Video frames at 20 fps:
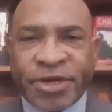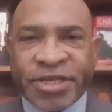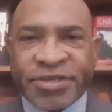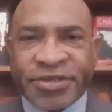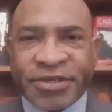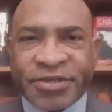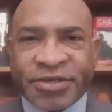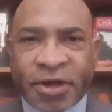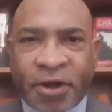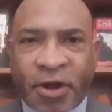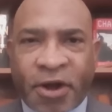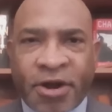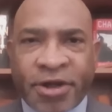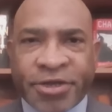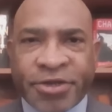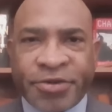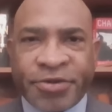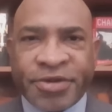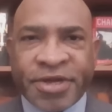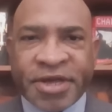reason to
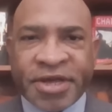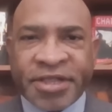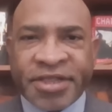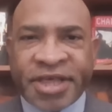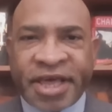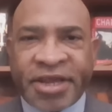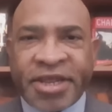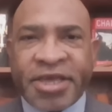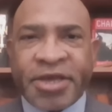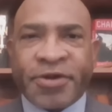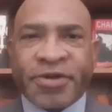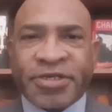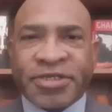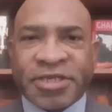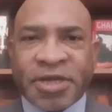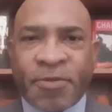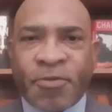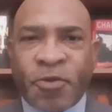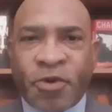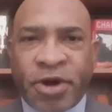argue that
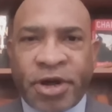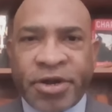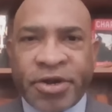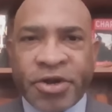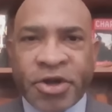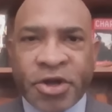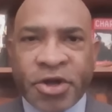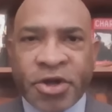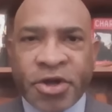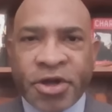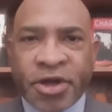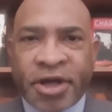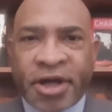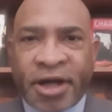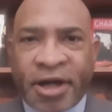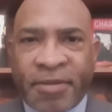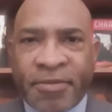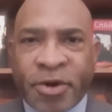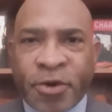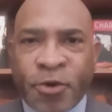here's someone
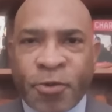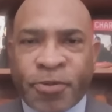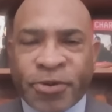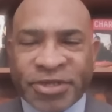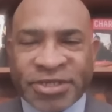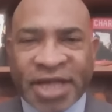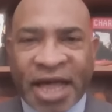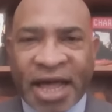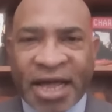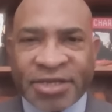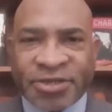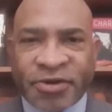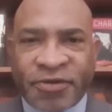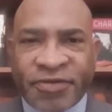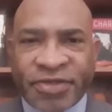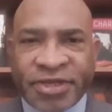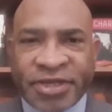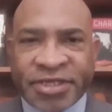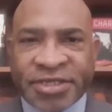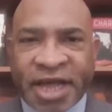who presides
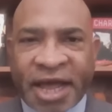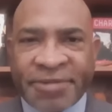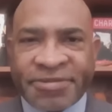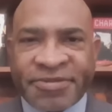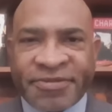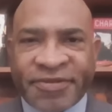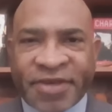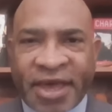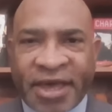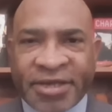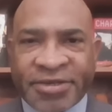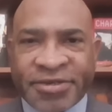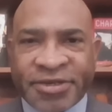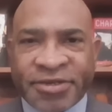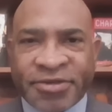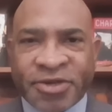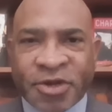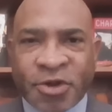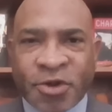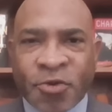over these types of
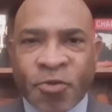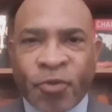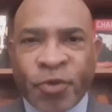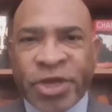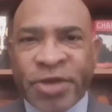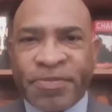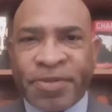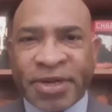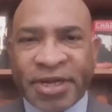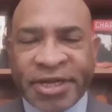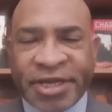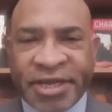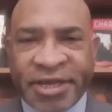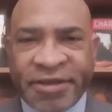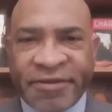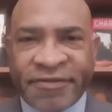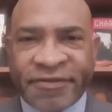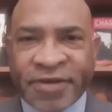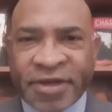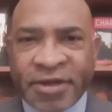cases. We
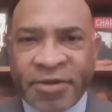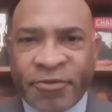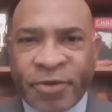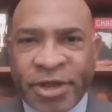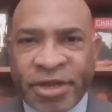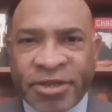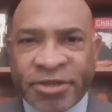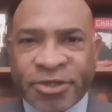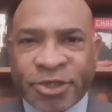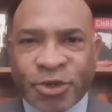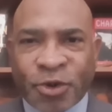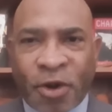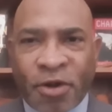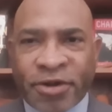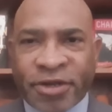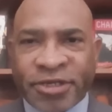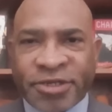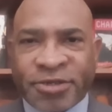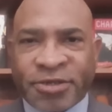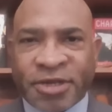believe in the
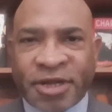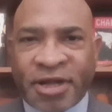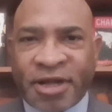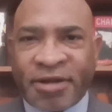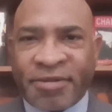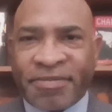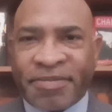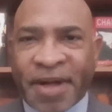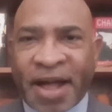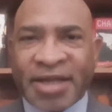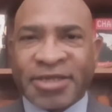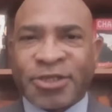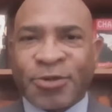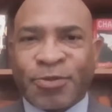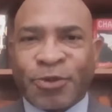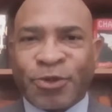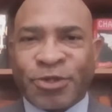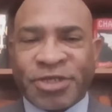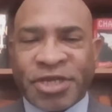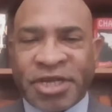strongest
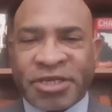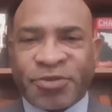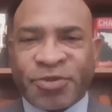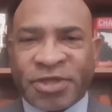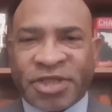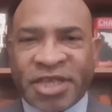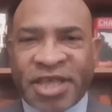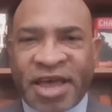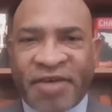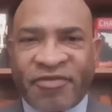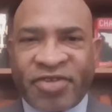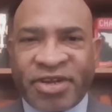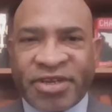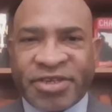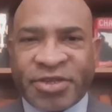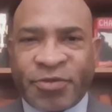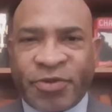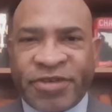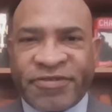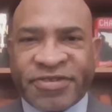possible sense with the
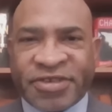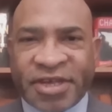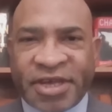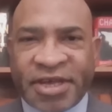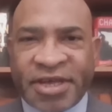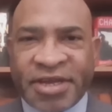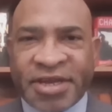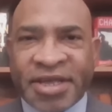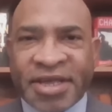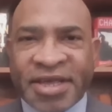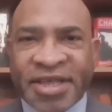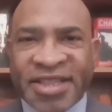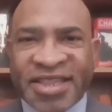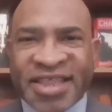evidence that we've seen